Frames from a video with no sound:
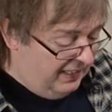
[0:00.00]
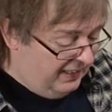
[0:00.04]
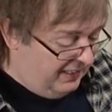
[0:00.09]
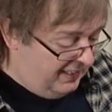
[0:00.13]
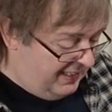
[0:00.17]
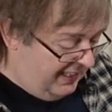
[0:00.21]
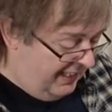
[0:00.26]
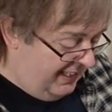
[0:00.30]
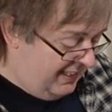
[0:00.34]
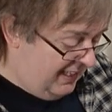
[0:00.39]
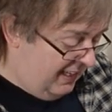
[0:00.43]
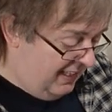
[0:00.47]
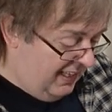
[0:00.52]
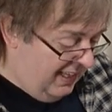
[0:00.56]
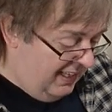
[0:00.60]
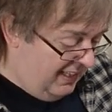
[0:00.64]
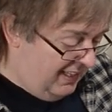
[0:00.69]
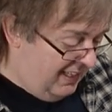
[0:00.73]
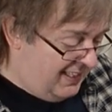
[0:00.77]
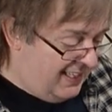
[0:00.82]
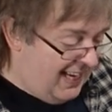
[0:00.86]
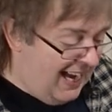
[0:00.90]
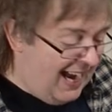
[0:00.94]
The detail,
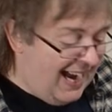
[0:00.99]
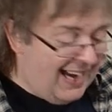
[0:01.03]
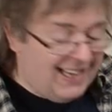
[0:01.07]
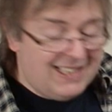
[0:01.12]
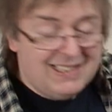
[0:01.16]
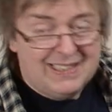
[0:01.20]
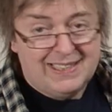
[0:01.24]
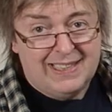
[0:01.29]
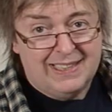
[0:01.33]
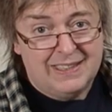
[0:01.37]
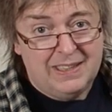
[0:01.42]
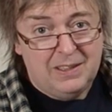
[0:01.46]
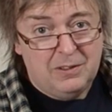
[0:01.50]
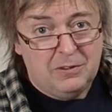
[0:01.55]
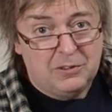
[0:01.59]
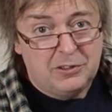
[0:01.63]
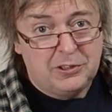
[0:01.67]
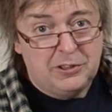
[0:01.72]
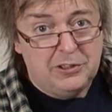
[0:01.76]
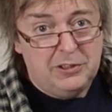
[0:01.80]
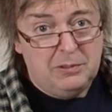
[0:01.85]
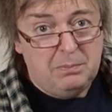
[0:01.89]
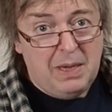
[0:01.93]
the text doesn't
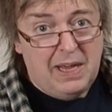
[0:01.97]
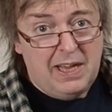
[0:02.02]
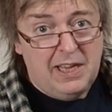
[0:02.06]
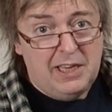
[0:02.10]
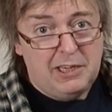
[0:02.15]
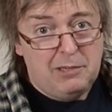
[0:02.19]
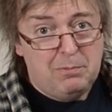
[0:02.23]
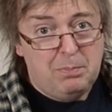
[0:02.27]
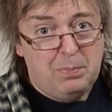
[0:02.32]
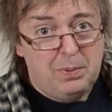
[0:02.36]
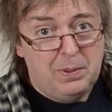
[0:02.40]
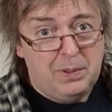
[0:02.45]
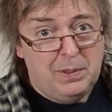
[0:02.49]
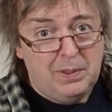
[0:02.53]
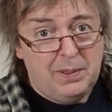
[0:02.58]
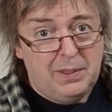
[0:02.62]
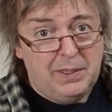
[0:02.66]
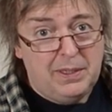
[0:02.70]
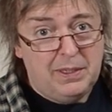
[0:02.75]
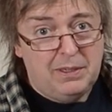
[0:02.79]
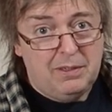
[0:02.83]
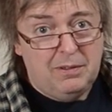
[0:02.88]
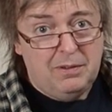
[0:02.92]
look too bad,
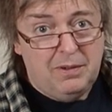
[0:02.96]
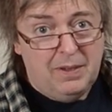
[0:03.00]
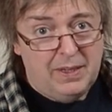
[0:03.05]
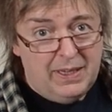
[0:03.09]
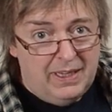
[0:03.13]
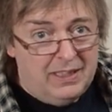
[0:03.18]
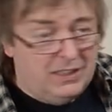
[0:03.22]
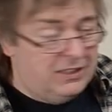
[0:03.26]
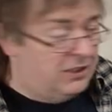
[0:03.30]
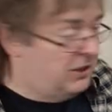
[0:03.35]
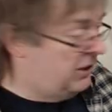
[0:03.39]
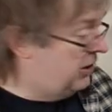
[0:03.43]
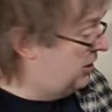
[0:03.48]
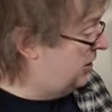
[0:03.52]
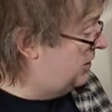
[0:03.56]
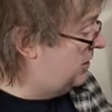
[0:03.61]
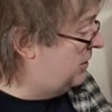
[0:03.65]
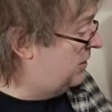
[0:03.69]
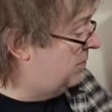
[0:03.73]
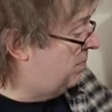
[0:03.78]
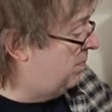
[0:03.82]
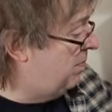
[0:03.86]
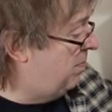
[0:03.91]
but you know,
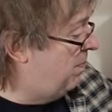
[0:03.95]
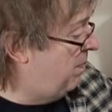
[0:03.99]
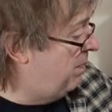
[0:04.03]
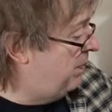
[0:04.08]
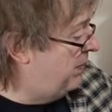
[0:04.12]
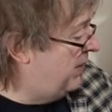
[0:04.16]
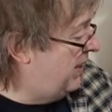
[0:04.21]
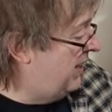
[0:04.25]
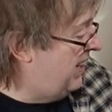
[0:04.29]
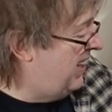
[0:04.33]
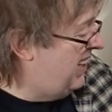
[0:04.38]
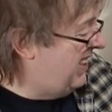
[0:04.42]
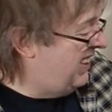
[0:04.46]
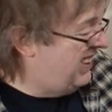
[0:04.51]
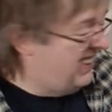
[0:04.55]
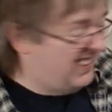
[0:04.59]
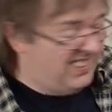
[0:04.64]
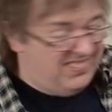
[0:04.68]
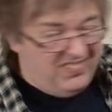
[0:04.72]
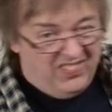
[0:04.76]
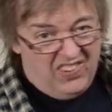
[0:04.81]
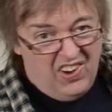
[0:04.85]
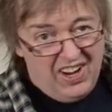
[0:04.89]
it's
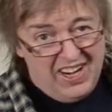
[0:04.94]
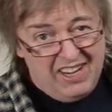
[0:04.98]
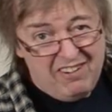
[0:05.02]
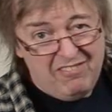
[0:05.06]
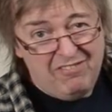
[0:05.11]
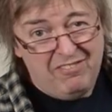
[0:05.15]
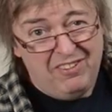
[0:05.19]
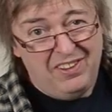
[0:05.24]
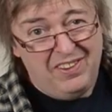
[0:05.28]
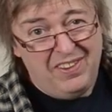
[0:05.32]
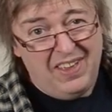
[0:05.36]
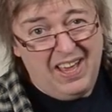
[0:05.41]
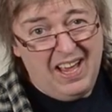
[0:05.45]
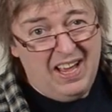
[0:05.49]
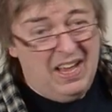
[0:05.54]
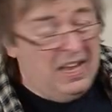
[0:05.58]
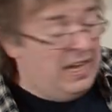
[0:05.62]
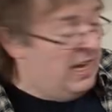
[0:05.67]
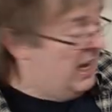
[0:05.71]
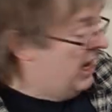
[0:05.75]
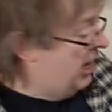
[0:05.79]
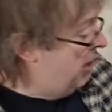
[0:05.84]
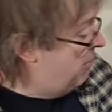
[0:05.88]
fine for that.
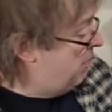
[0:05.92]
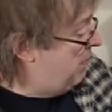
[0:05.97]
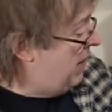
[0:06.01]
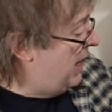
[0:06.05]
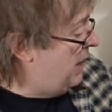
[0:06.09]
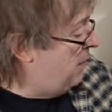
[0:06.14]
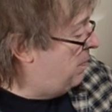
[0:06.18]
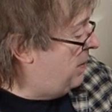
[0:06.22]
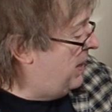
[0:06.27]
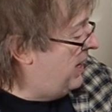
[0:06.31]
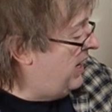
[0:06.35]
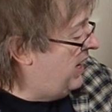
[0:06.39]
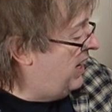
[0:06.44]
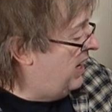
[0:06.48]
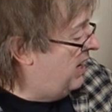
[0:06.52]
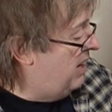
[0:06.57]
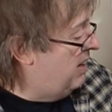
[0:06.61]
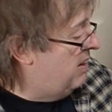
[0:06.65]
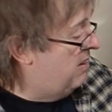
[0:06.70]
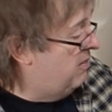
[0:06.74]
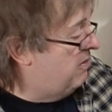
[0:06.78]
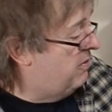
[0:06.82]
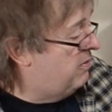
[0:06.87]
Maybe
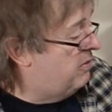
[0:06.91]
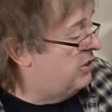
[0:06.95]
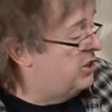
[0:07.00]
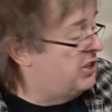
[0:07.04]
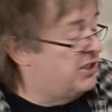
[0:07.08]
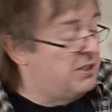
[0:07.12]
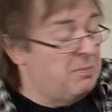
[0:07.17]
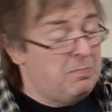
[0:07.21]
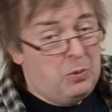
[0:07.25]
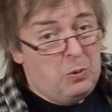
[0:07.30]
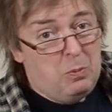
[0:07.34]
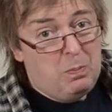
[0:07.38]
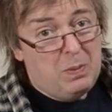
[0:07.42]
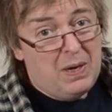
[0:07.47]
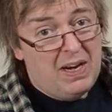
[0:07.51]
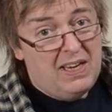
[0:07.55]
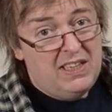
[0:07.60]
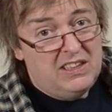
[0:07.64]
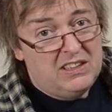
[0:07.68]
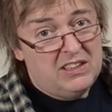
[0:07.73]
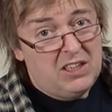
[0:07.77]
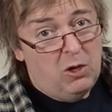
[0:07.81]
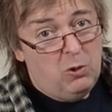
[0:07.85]
for a simple
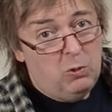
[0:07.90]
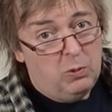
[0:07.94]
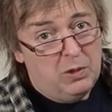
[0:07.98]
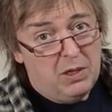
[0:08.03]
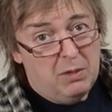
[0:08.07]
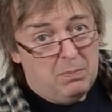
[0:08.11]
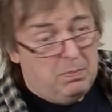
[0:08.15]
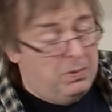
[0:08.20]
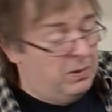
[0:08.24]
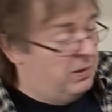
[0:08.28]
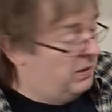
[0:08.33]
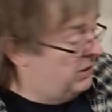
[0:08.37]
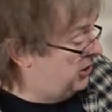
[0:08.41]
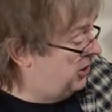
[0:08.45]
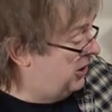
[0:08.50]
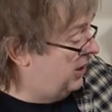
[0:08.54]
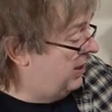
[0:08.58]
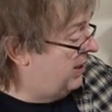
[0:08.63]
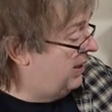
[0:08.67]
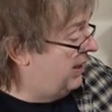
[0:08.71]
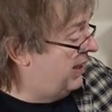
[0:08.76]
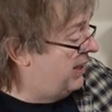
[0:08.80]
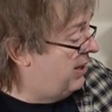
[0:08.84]
placeholder, but
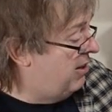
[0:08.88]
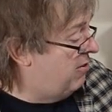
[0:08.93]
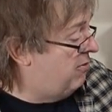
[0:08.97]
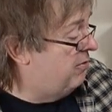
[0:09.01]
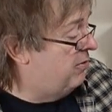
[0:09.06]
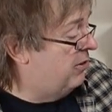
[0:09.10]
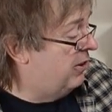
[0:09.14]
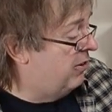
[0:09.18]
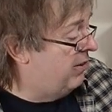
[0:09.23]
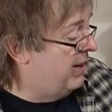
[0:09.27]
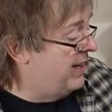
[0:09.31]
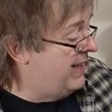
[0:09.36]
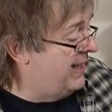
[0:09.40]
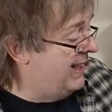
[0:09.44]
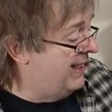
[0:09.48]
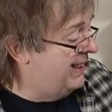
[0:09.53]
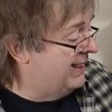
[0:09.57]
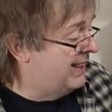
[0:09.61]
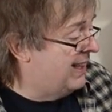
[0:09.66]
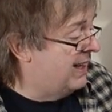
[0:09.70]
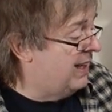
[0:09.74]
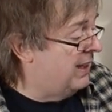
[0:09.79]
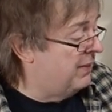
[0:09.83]
certainly not for a
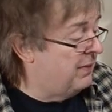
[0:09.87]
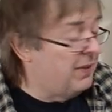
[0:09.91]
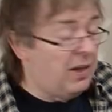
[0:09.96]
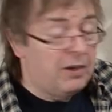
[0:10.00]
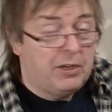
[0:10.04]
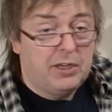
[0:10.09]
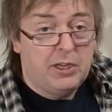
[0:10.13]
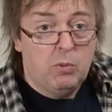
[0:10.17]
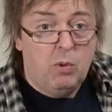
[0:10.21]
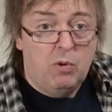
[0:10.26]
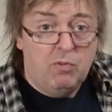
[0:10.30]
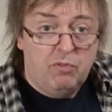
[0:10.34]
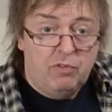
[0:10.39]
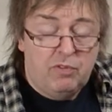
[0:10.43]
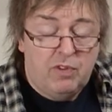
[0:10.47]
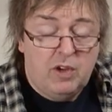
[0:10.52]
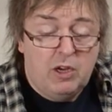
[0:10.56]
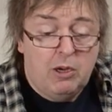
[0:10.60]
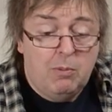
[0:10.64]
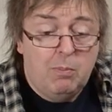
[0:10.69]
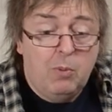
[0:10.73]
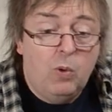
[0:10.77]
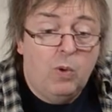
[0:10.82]
greetings card. No, you want
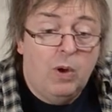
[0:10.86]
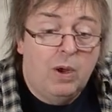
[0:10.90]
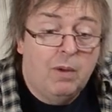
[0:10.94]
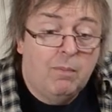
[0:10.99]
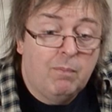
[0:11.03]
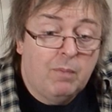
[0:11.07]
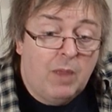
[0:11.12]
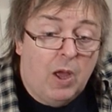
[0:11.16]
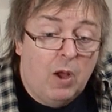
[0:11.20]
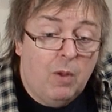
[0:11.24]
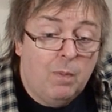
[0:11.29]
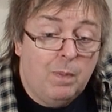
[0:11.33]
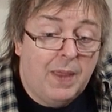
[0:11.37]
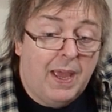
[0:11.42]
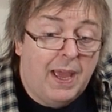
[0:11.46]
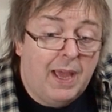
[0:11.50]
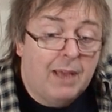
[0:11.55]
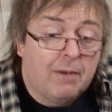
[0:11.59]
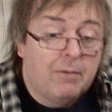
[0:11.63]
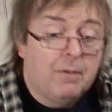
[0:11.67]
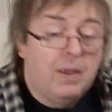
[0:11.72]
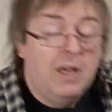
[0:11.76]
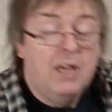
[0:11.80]
far more on
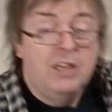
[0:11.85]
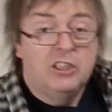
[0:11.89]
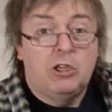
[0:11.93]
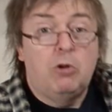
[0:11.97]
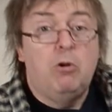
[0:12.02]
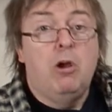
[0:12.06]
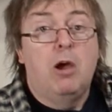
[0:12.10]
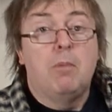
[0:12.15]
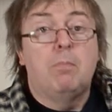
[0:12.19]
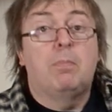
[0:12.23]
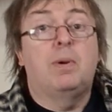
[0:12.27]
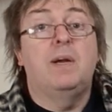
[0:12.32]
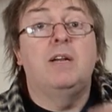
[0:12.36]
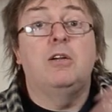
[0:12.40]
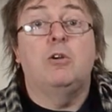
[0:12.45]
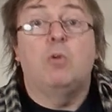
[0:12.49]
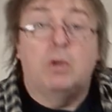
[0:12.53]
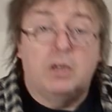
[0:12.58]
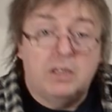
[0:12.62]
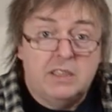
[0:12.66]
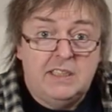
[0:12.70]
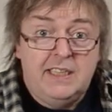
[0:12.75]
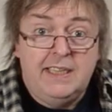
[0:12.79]
that. So print
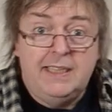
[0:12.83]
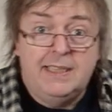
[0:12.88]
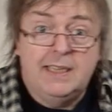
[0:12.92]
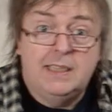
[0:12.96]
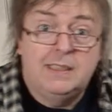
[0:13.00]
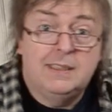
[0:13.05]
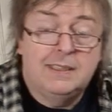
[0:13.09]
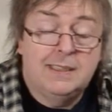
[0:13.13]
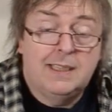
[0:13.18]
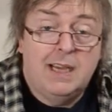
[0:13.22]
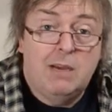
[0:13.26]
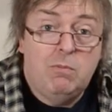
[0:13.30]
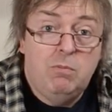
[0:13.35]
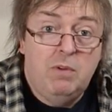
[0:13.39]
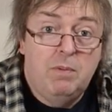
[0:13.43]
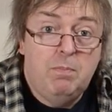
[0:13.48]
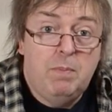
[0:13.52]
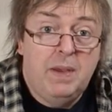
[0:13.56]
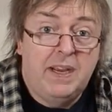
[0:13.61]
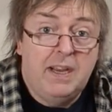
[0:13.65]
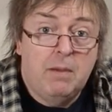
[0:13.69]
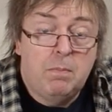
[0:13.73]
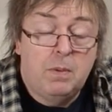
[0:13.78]
quality tends to come
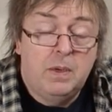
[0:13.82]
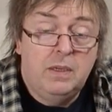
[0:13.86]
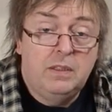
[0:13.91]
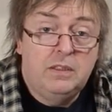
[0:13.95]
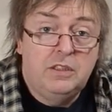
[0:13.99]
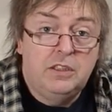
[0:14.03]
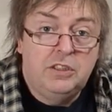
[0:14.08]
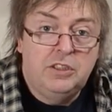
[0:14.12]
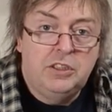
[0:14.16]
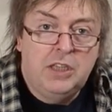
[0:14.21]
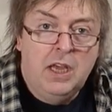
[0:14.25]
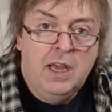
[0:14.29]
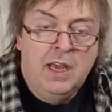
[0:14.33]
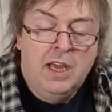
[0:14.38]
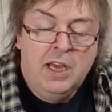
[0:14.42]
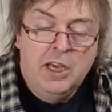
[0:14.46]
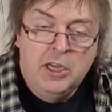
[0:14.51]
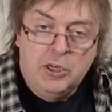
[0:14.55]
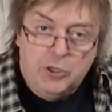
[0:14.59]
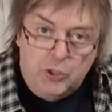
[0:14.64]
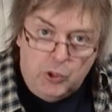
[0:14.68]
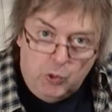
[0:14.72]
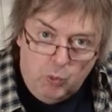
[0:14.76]
with bigger printers.
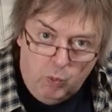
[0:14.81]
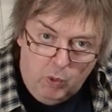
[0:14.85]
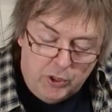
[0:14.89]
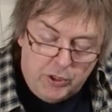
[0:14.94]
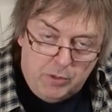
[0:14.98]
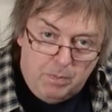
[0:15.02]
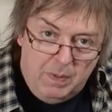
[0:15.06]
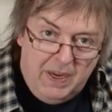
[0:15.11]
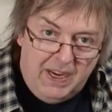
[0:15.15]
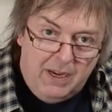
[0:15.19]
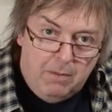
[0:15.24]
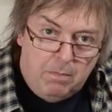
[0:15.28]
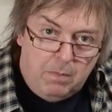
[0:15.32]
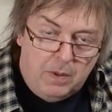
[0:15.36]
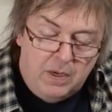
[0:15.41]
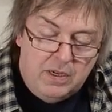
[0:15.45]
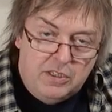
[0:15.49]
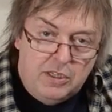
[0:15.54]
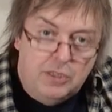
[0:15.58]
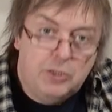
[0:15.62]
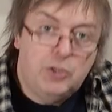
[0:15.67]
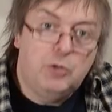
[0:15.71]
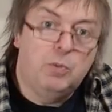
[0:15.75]
Do you want a bigger
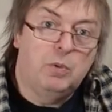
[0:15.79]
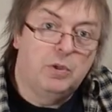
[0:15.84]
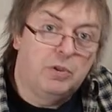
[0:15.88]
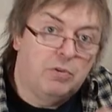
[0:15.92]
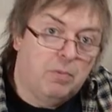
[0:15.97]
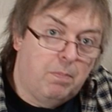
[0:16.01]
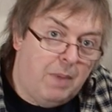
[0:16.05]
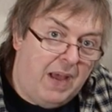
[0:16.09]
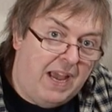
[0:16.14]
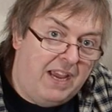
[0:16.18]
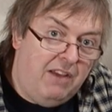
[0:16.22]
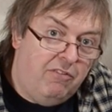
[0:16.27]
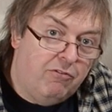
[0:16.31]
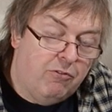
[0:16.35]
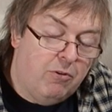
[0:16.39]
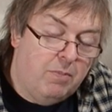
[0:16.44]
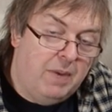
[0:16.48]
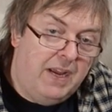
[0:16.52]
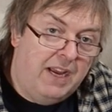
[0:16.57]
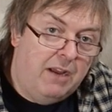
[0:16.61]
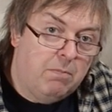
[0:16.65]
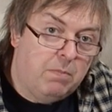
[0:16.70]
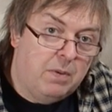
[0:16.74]
printer? Do you want to pay for
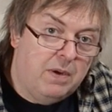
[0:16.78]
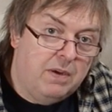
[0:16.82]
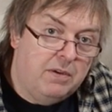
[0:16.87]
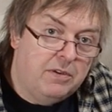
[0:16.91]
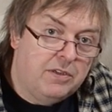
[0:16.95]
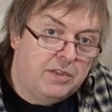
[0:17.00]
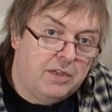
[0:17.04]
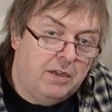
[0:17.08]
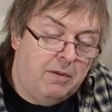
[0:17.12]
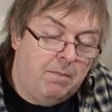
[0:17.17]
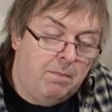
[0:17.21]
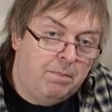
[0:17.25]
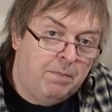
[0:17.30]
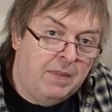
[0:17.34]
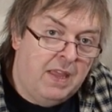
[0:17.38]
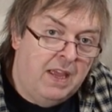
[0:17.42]
a bigger printer?